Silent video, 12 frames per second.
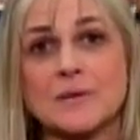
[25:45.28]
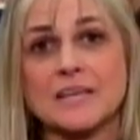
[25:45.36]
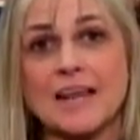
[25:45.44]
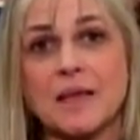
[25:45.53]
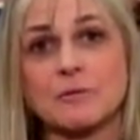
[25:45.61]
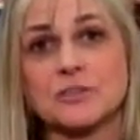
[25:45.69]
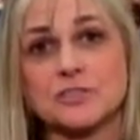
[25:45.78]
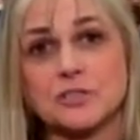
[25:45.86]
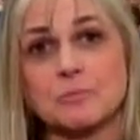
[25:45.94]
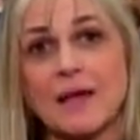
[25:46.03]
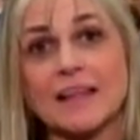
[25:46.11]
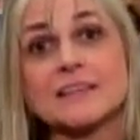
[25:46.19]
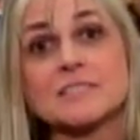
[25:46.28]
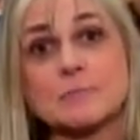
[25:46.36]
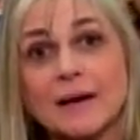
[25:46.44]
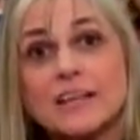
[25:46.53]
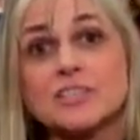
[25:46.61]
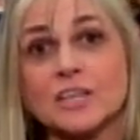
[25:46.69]
being able to balance a
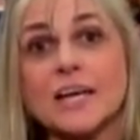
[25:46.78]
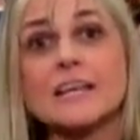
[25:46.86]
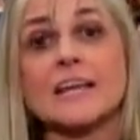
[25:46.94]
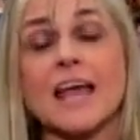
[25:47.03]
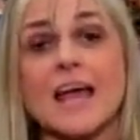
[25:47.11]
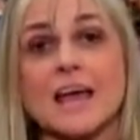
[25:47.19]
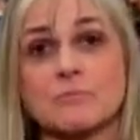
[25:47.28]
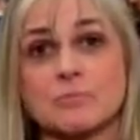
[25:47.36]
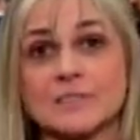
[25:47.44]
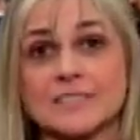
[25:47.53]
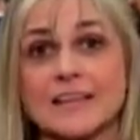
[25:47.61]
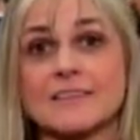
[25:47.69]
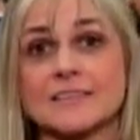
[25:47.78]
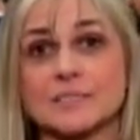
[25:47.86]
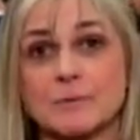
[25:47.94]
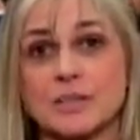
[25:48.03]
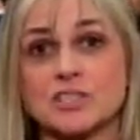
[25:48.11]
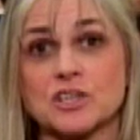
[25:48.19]
budget and present
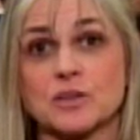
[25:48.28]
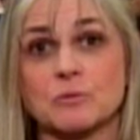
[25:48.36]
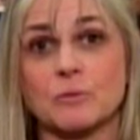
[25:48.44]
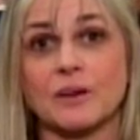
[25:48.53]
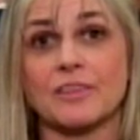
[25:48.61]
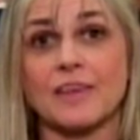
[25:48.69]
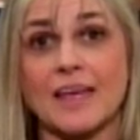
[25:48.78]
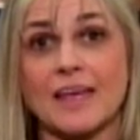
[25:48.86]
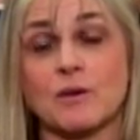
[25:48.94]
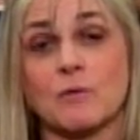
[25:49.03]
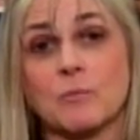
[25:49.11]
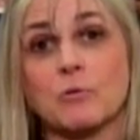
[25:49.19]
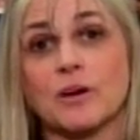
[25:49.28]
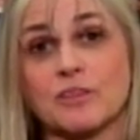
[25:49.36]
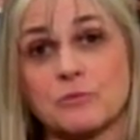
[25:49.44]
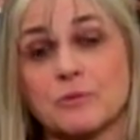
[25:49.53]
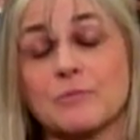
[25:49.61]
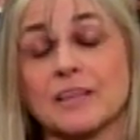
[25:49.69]
this budget with a
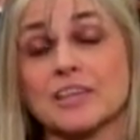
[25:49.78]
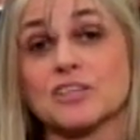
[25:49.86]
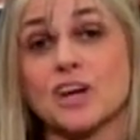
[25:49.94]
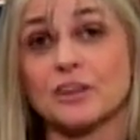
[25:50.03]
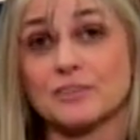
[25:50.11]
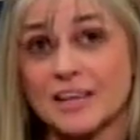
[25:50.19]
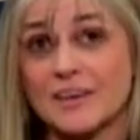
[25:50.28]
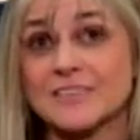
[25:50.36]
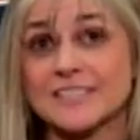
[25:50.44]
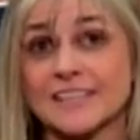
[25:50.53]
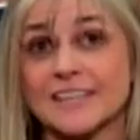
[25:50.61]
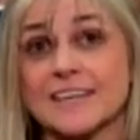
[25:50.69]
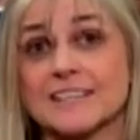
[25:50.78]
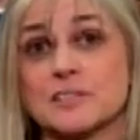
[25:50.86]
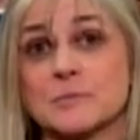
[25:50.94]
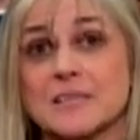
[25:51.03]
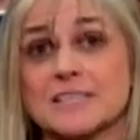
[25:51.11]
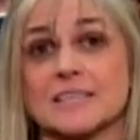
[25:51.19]
$1.3 billion deficit at
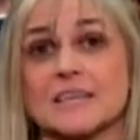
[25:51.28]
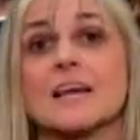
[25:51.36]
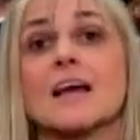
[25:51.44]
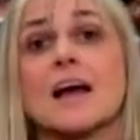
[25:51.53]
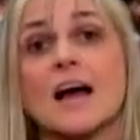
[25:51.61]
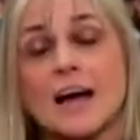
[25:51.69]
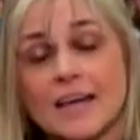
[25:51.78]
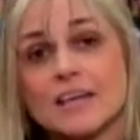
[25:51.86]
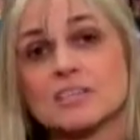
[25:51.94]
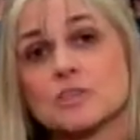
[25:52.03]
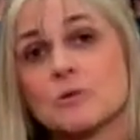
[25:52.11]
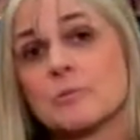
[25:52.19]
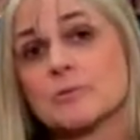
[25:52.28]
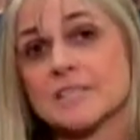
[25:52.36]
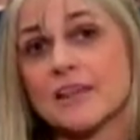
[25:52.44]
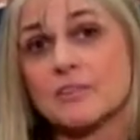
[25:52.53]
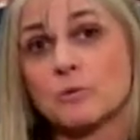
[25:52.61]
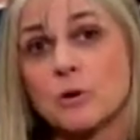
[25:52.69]
ICBC. I actually
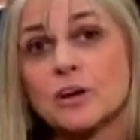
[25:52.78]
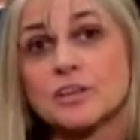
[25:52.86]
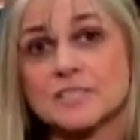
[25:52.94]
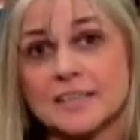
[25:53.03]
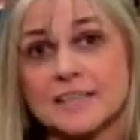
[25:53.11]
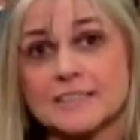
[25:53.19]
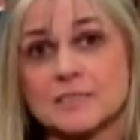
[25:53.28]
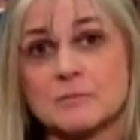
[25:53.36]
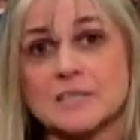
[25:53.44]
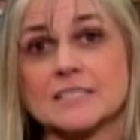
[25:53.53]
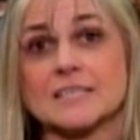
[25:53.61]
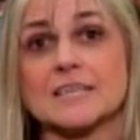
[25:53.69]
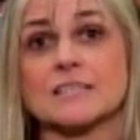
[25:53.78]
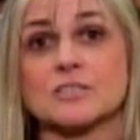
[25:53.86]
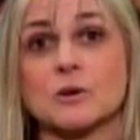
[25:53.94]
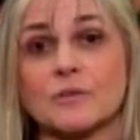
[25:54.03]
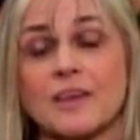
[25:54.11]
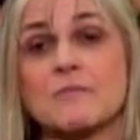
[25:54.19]
represent the workers at ICBC, and
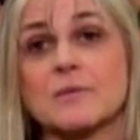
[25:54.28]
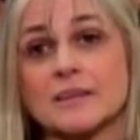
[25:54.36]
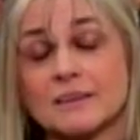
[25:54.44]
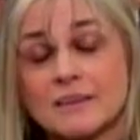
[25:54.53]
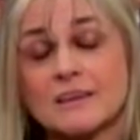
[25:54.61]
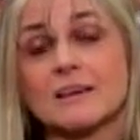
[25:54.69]
so they've been